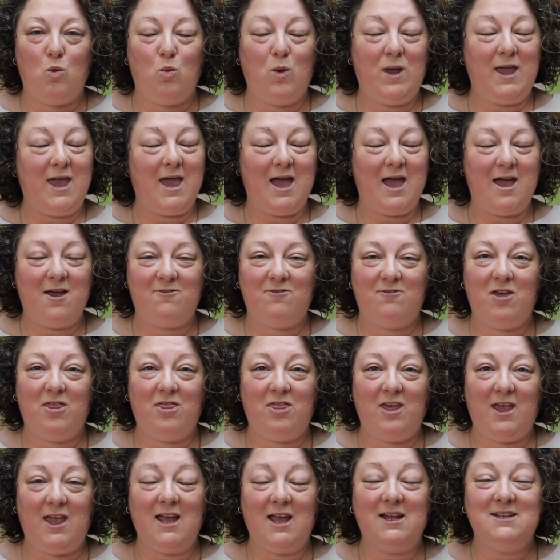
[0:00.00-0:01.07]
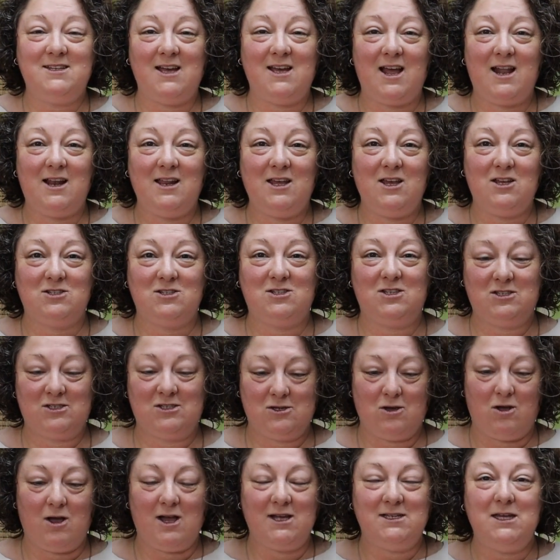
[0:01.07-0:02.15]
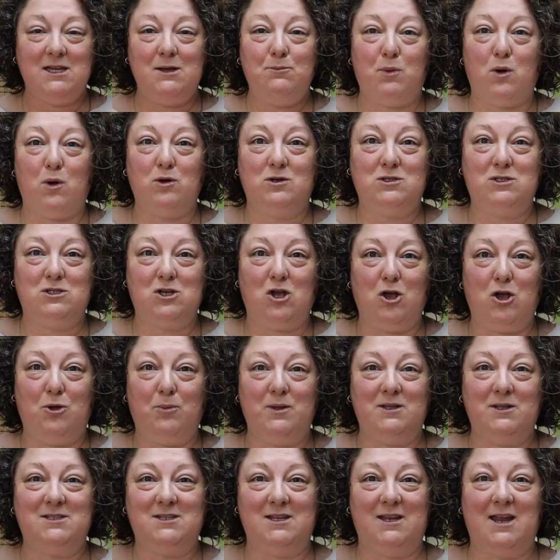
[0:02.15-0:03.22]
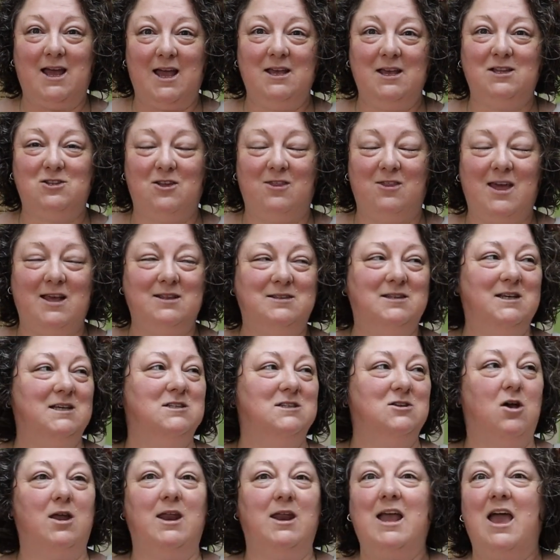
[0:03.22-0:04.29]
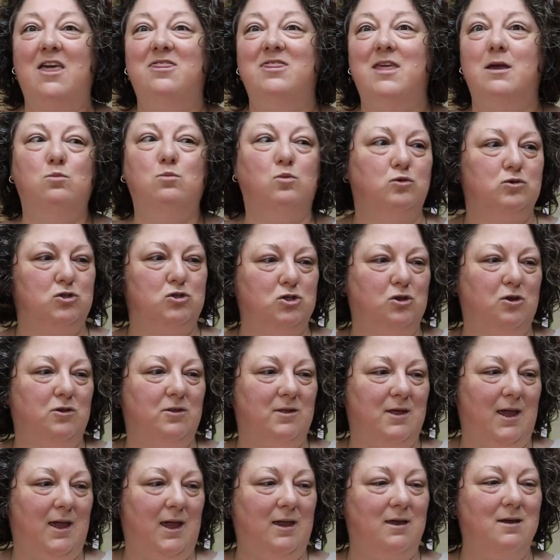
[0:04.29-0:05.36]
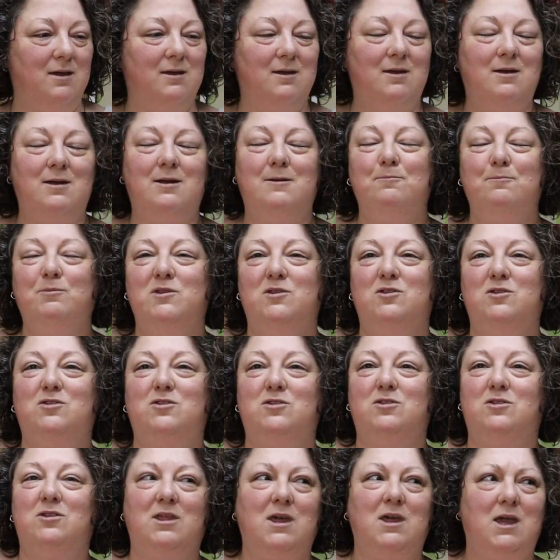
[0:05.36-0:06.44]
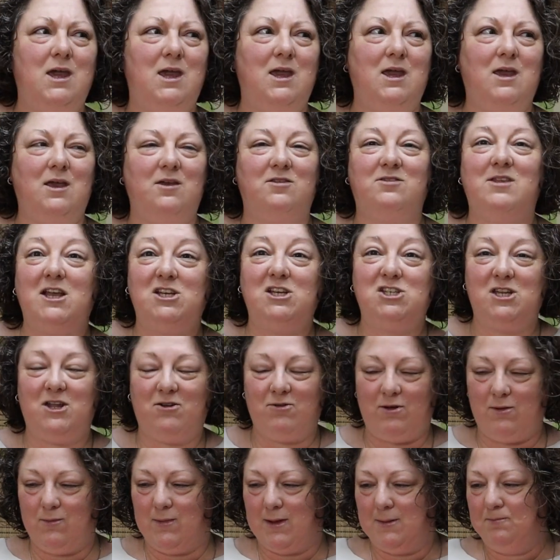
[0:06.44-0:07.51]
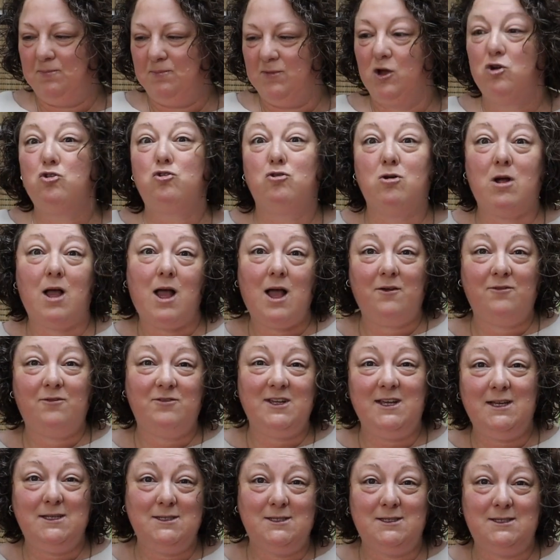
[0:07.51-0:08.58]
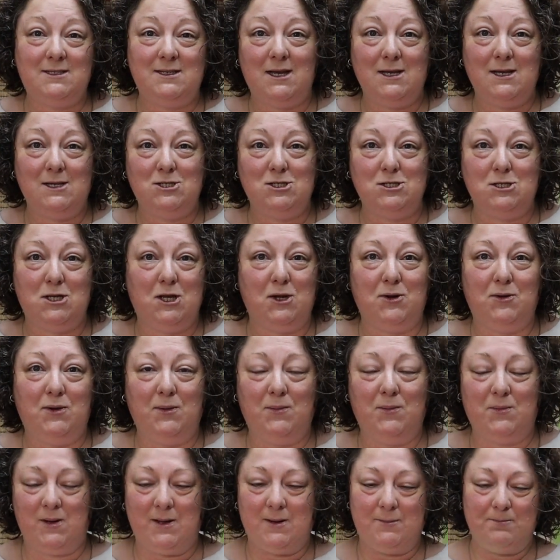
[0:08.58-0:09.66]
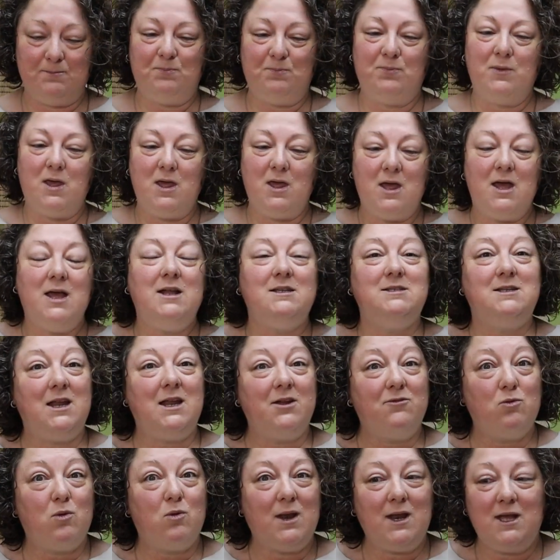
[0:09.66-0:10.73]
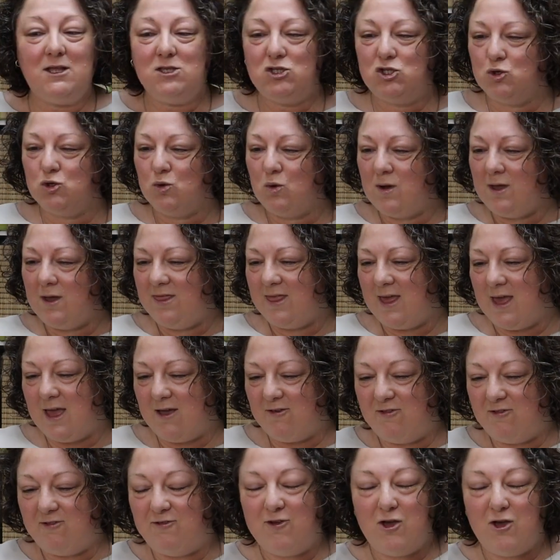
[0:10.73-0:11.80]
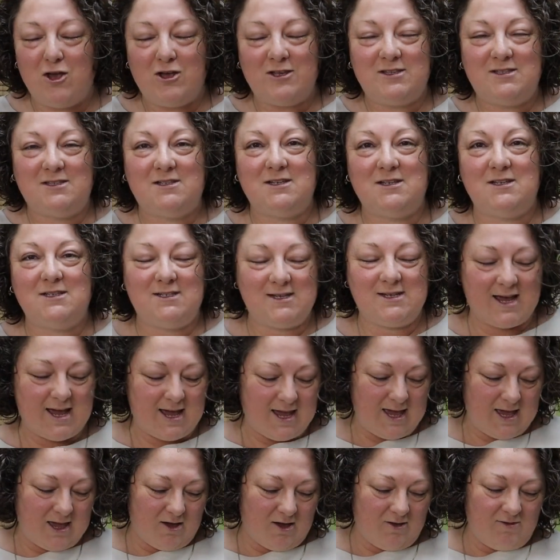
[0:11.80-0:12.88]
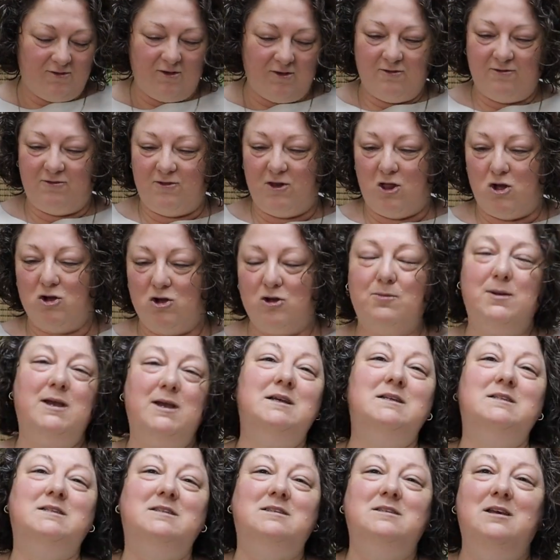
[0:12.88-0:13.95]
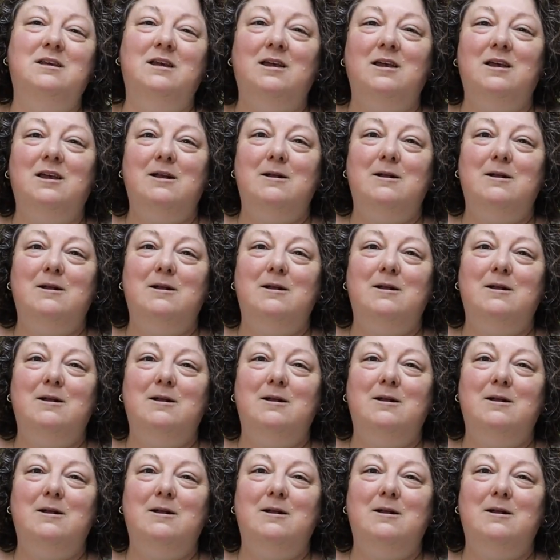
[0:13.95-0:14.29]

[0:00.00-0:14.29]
we have the Dahlia Sewciety box to open today, so that's exciting, and then we'll do the stationery one, the crafty stationery one. Did everyone enjoy their first day of Vlogmas?